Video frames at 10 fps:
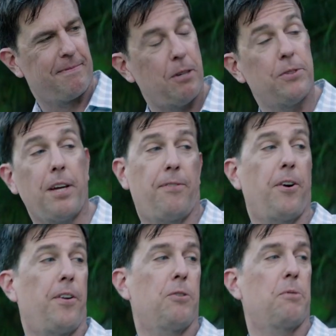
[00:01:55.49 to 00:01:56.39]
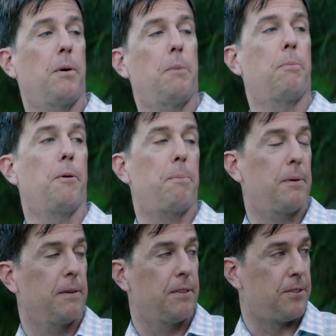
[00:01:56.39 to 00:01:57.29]
was not a fart. That was a butt burp.
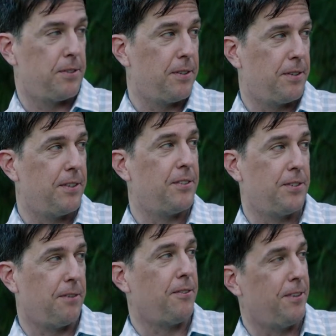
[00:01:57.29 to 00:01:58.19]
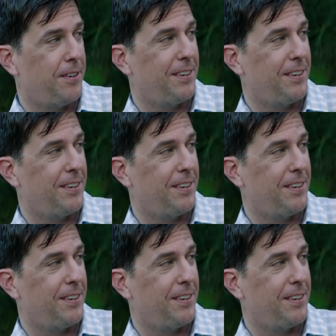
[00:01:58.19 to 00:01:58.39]
It's different.